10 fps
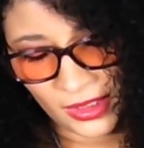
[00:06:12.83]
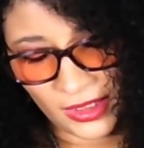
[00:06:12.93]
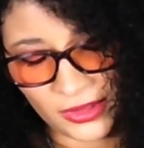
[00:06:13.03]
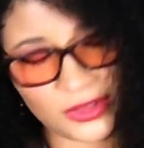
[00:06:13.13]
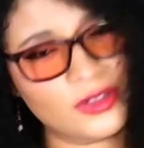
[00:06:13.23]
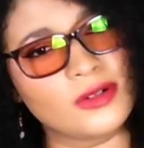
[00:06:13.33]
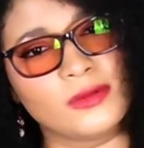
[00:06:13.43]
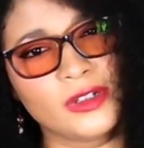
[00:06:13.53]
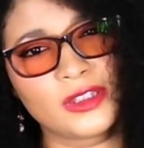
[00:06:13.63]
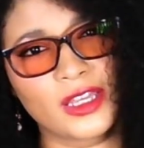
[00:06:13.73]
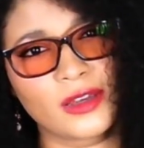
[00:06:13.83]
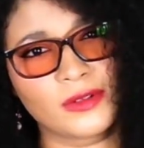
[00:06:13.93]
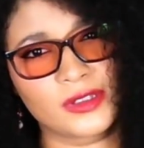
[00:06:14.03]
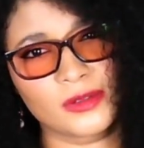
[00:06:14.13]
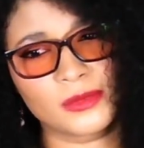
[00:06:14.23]
I just don't want that
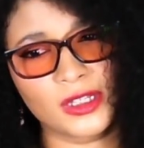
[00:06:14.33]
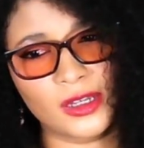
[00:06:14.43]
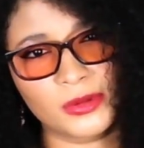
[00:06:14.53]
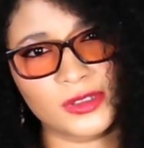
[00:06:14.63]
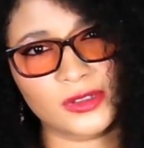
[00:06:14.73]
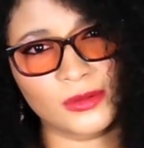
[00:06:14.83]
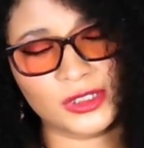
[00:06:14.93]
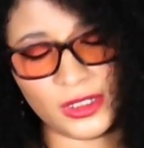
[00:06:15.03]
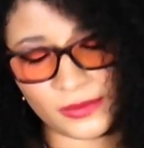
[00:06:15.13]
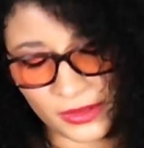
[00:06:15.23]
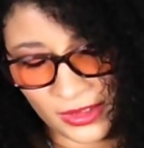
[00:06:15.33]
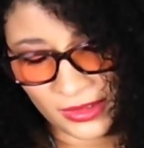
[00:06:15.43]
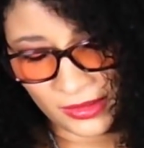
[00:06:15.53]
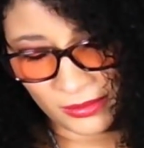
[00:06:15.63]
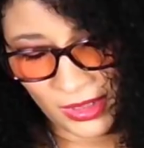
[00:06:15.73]
with something I put so much effort
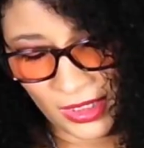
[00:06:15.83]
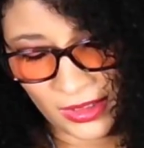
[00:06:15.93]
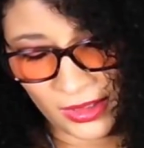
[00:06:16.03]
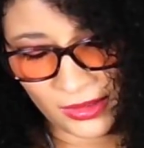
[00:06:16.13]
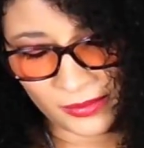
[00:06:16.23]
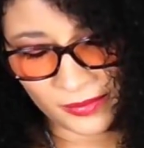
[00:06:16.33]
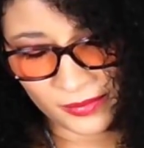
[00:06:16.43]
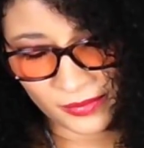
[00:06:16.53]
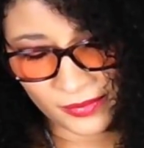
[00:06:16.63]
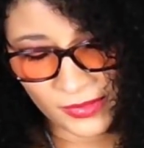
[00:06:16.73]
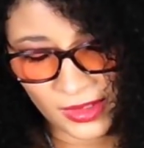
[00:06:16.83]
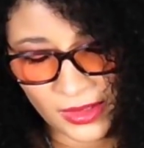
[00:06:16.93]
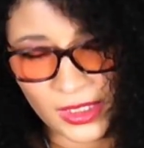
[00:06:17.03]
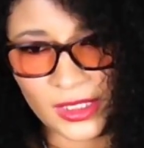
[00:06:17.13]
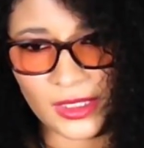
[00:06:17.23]
into making.
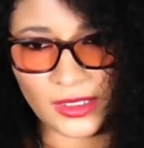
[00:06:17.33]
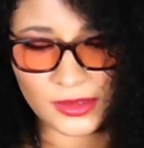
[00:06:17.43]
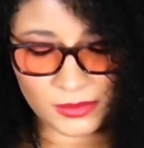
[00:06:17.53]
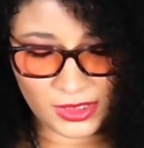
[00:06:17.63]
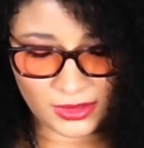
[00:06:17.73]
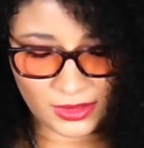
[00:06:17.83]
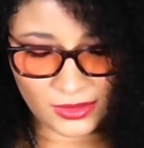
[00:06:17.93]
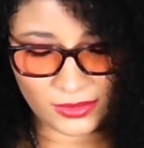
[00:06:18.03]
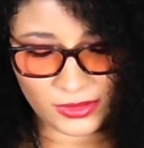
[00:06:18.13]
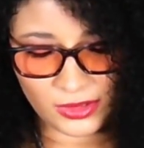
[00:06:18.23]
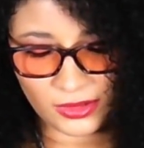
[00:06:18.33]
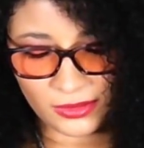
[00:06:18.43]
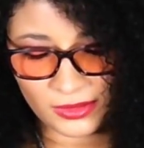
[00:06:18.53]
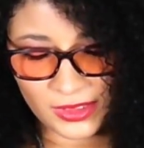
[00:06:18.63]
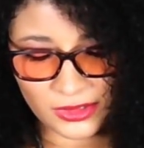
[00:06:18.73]
That's me though. You can
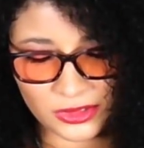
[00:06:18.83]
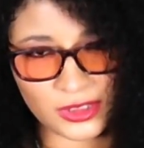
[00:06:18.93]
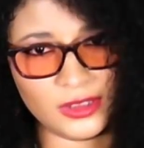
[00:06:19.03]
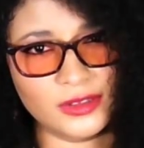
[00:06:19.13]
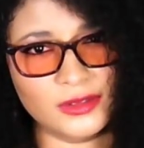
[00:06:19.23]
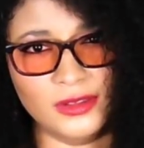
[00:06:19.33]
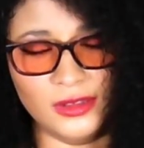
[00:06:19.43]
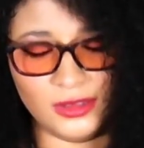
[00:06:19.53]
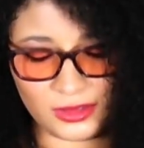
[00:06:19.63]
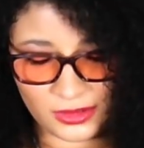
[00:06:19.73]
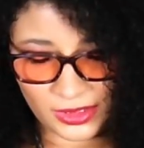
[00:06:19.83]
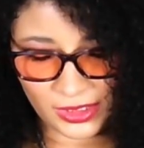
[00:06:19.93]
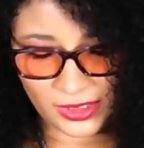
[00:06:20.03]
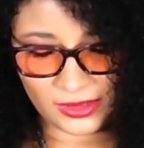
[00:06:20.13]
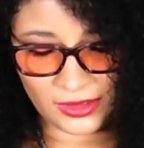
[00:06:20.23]
always actually look
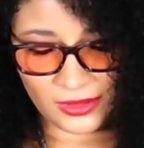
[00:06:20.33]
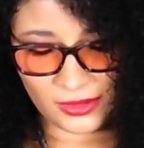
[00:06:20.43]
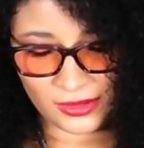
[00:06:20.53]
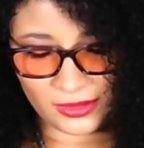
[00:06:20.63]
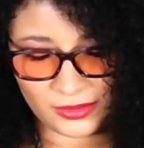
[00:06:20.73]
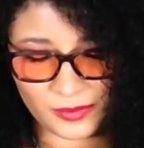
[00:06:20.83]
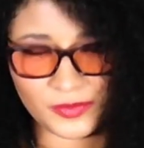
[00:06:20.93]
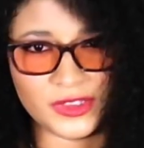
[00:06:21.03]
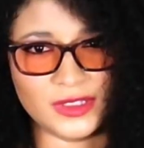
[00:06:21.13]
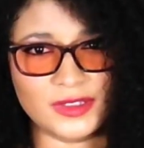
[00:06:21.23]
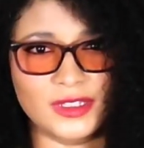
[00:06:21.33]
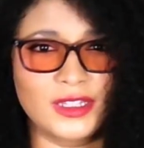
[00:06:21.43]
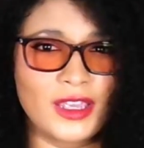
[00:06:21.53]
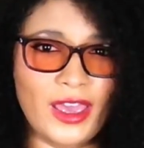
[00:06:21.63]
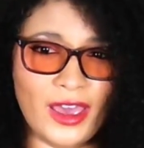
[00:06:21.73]
at the yarn to
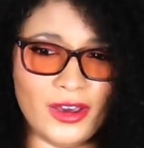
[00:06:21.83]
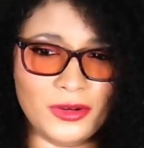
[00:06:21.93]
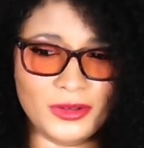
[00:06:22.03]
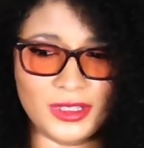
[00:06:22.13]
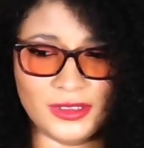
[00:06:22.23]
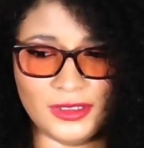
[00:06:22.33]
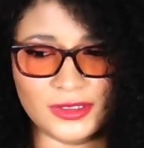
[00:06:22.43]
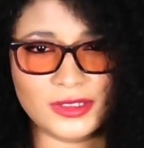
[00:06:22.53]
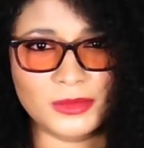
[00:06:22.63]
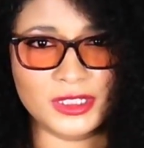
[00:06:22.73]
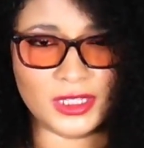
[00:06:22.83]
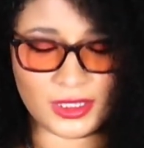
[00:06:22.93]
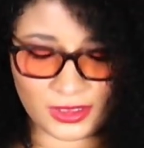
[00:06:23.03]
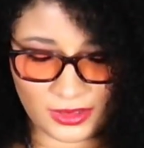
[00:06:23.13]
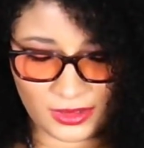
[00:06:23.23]
see how it needs to be
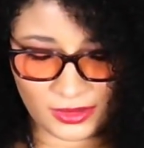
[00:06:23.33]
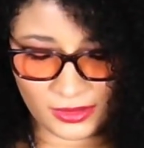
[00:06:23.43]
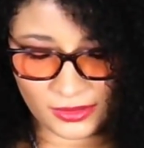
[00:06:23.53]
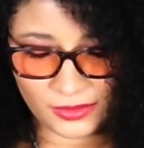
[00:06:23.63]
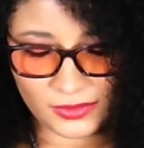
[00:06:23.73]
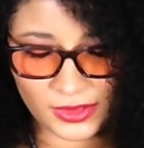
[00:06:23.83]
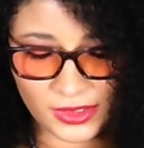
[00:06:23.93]
taken care of.